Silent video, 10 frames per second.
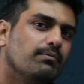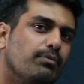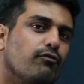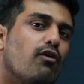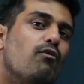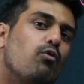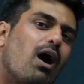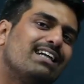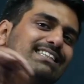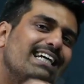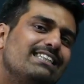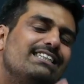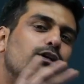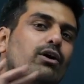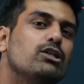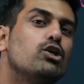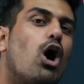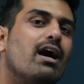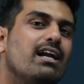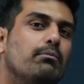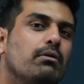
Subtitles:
From what sense 0 is an odd number?